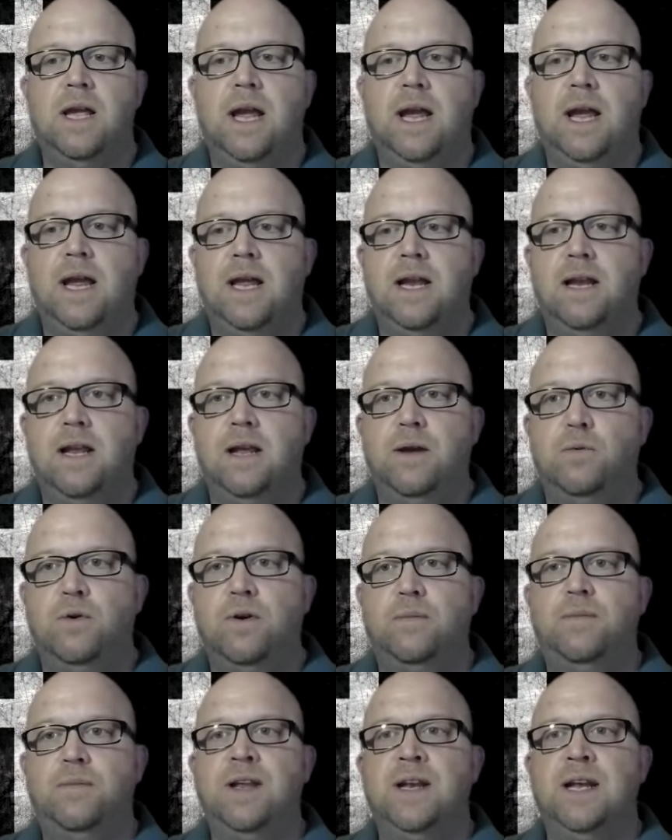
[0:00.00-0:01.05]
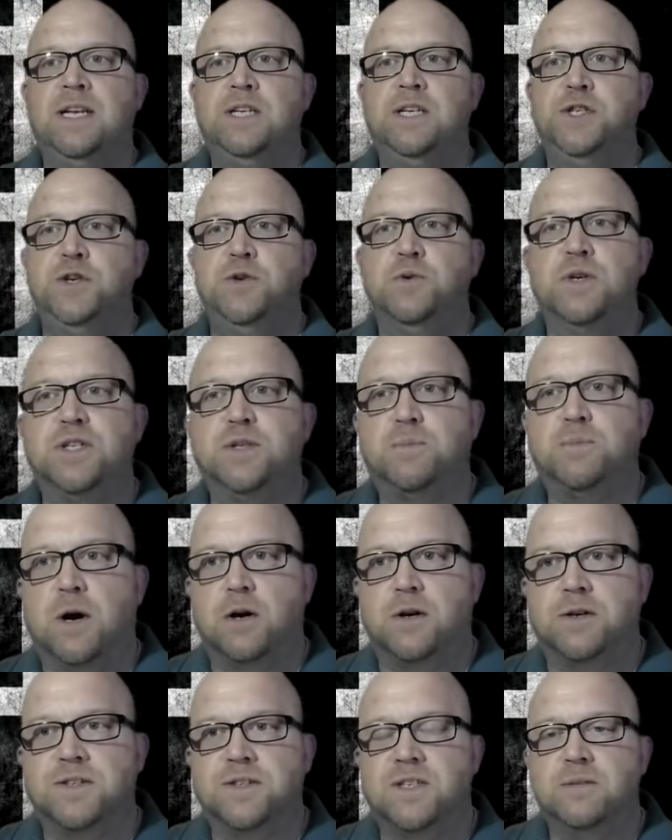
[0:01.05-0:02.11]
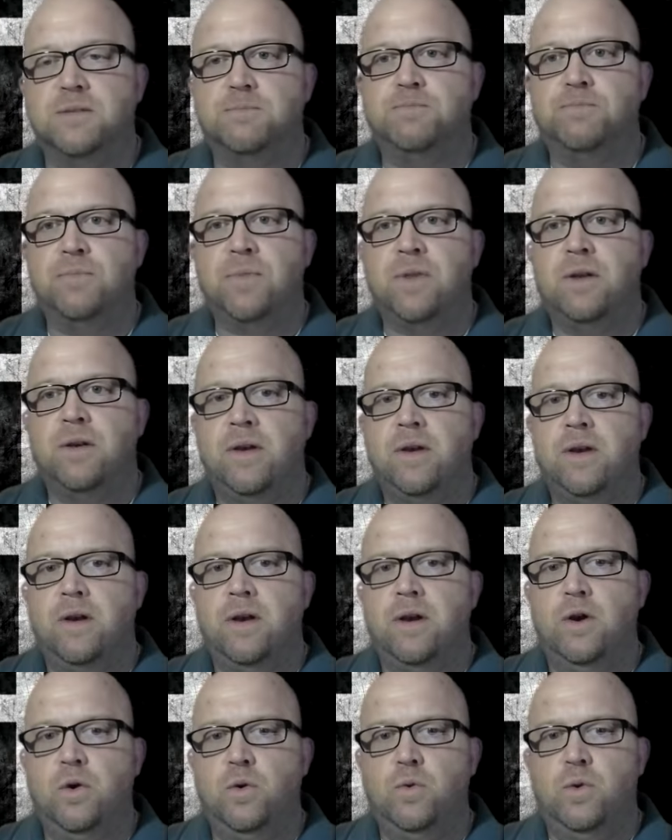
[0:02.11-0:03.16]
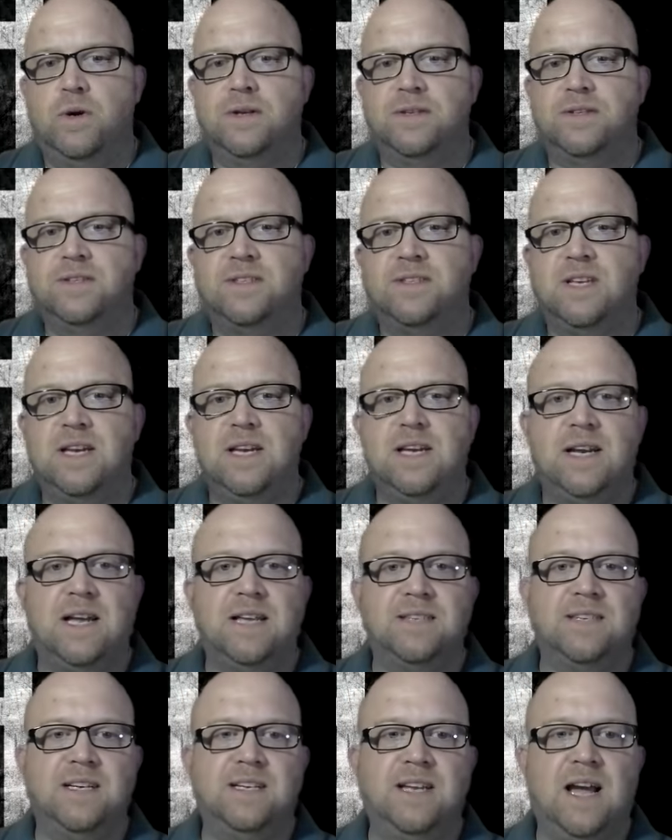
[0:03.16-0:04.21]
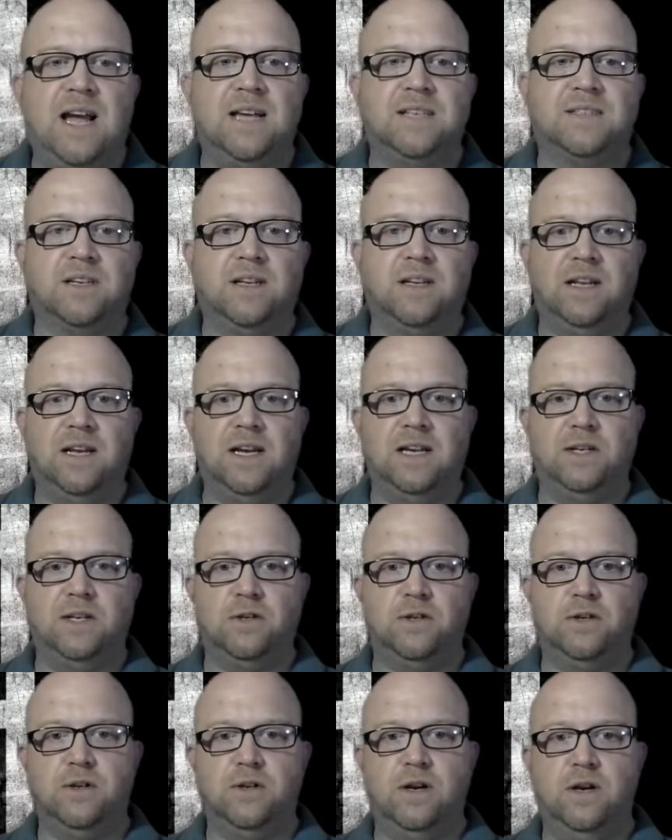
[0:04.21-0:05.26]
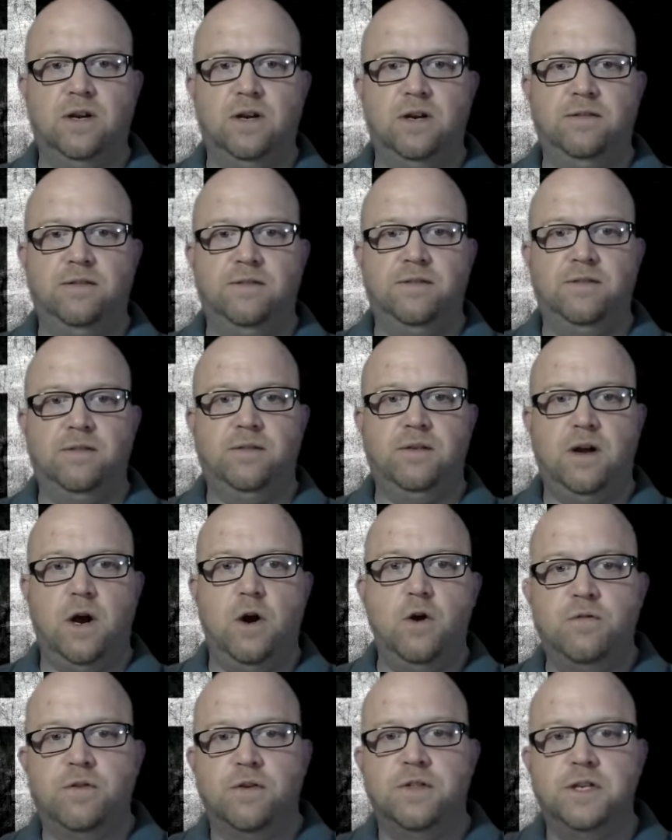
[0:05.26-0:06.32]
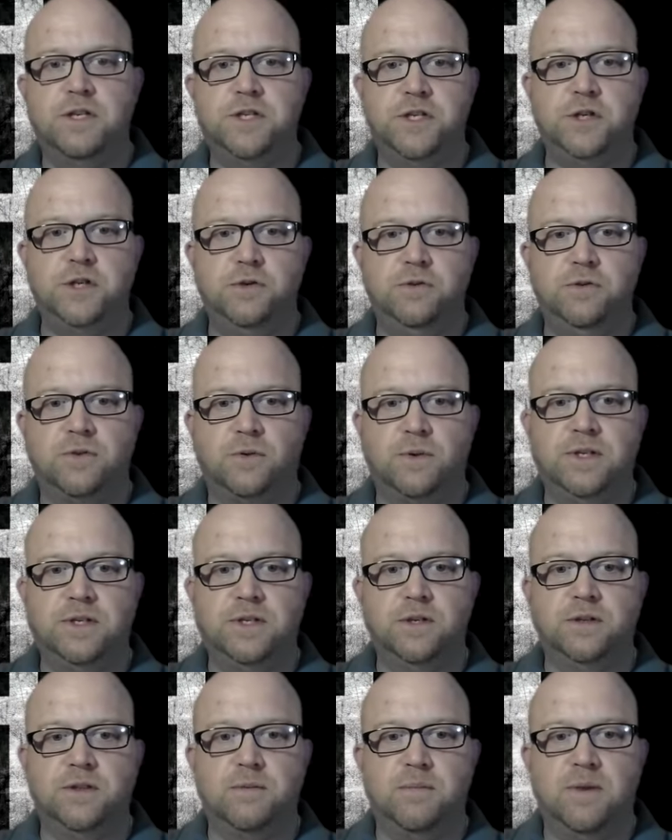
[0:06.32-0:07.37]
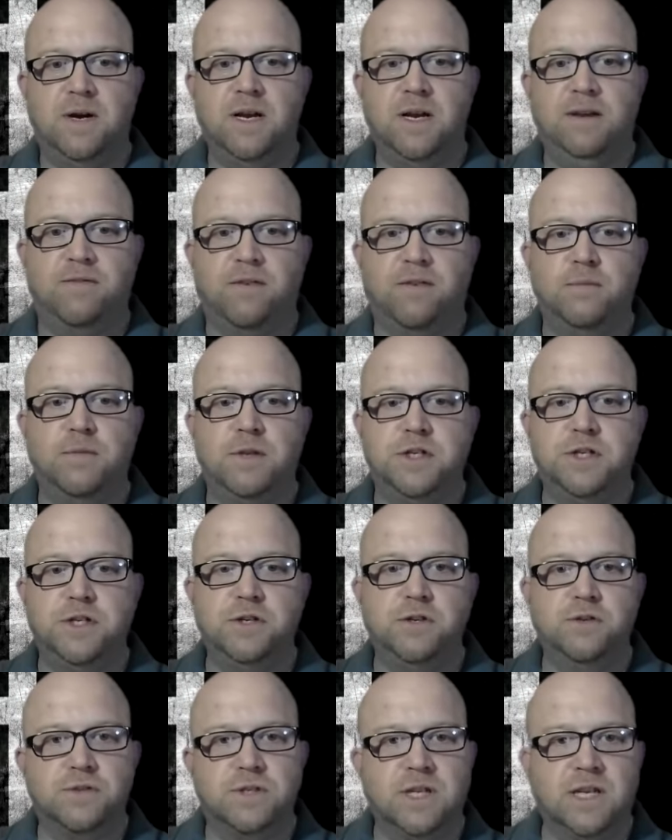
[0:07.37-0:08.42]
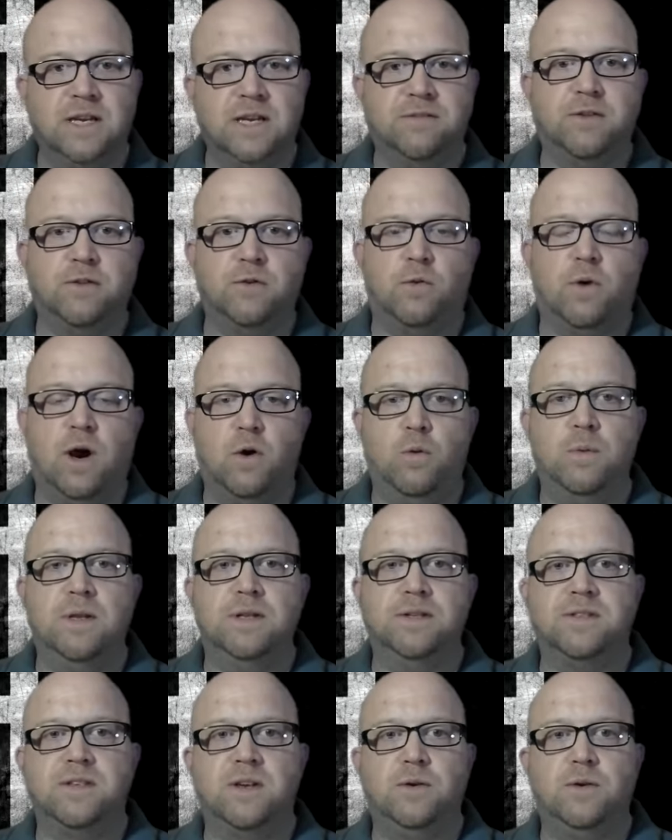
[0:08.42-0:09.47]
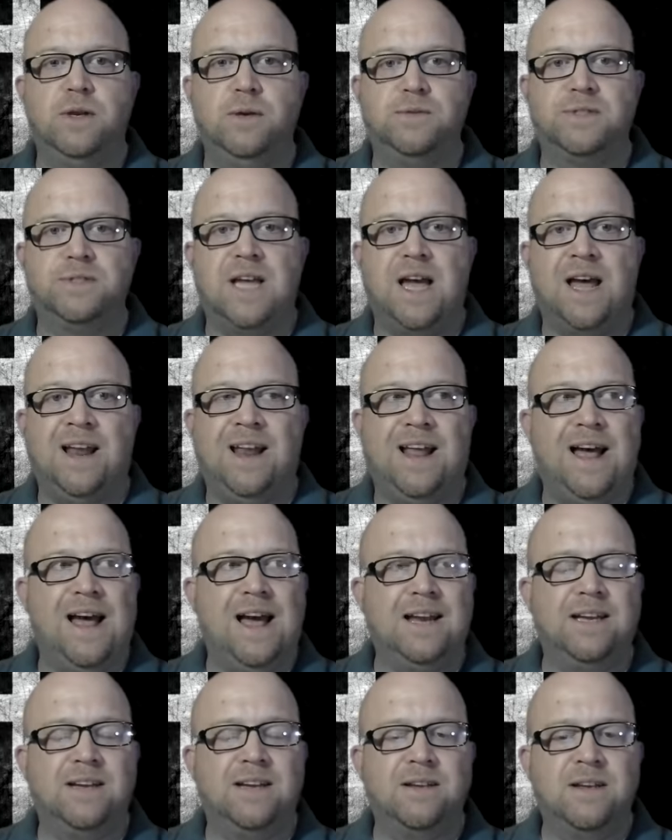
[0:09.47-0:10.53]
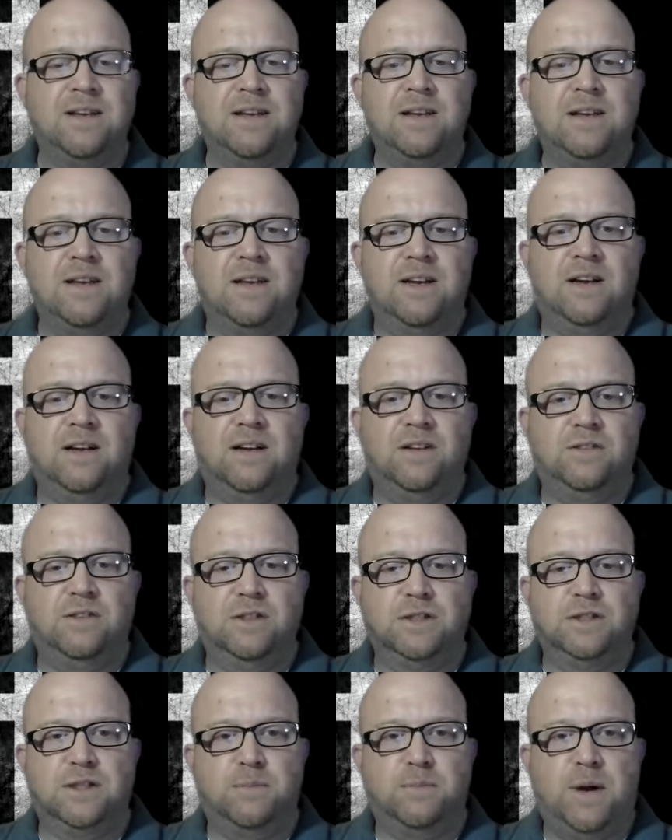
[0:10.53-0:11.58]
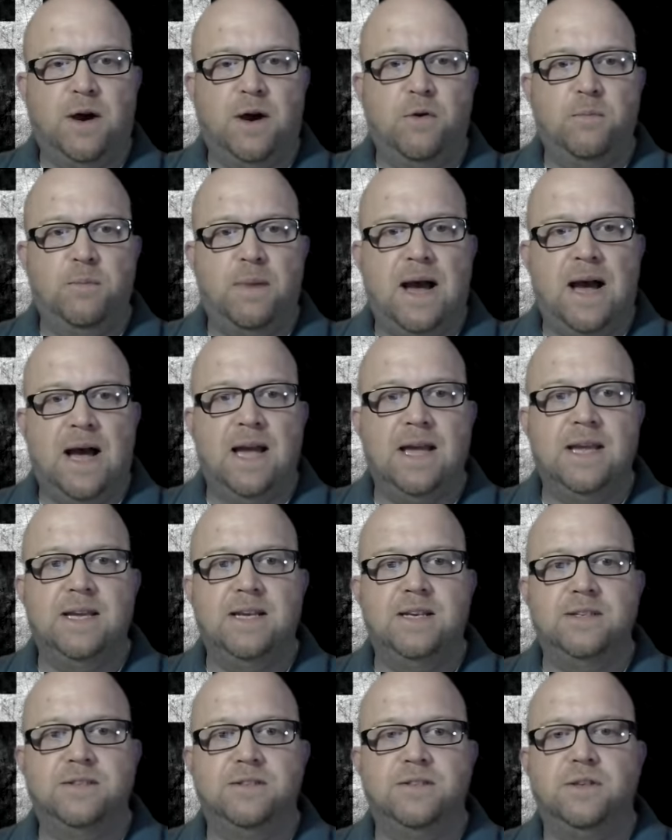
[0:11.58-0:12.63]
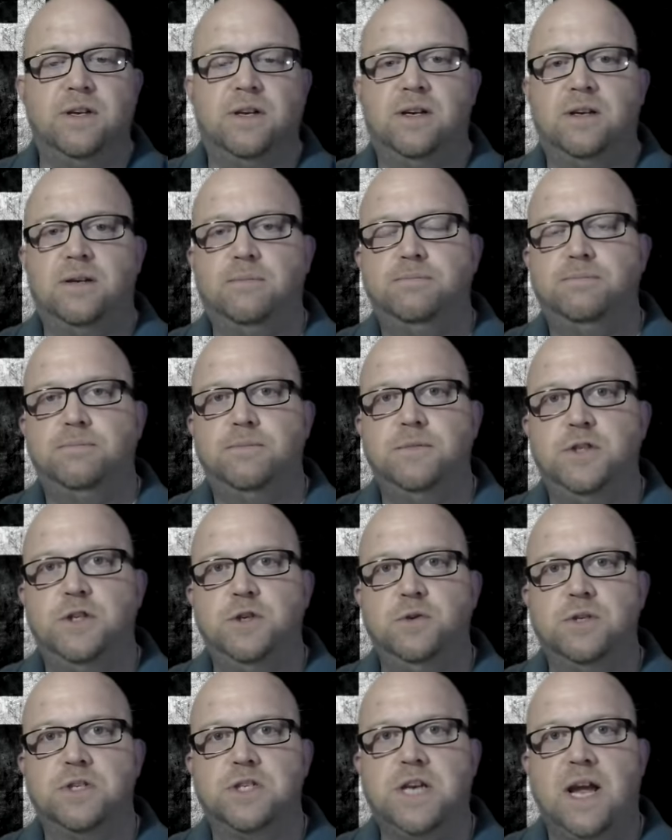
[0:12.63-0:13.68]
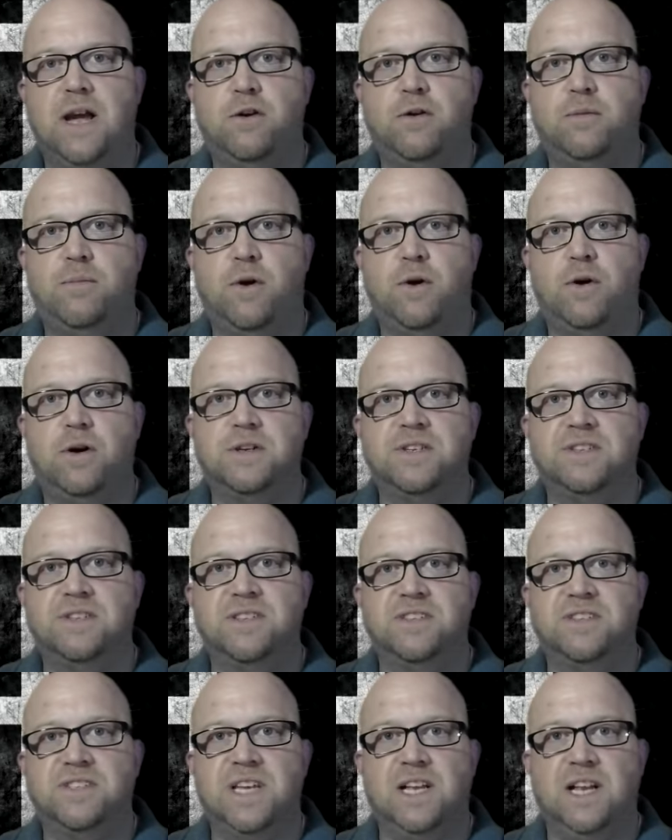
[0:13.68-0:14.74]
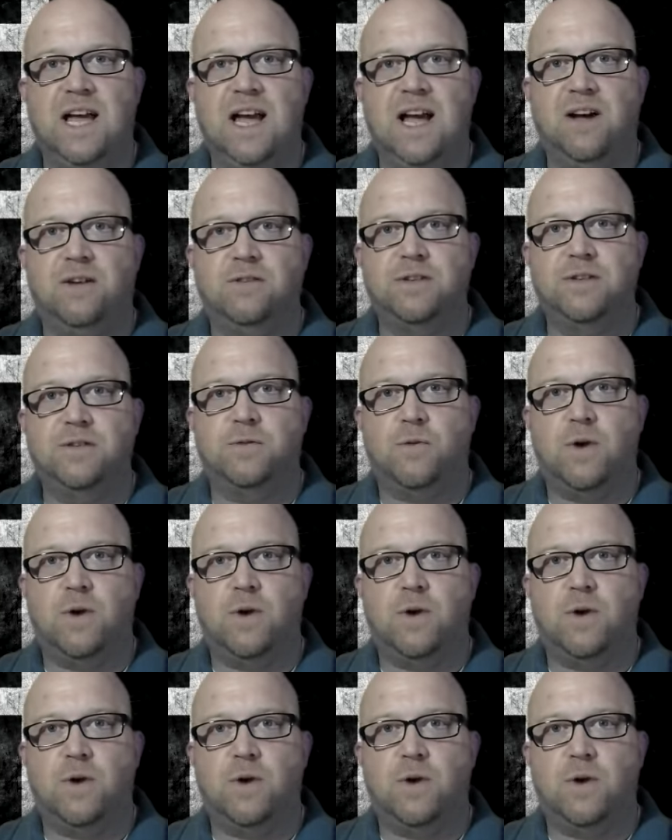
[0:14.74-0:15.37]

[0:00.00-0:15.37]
and it would have been a Jewish person who was set as a tax collector over the Jews. So he took the money from the Jews to give to the Romans. So he was kind of like looked upon by his Jewish counterparts as a sellout to the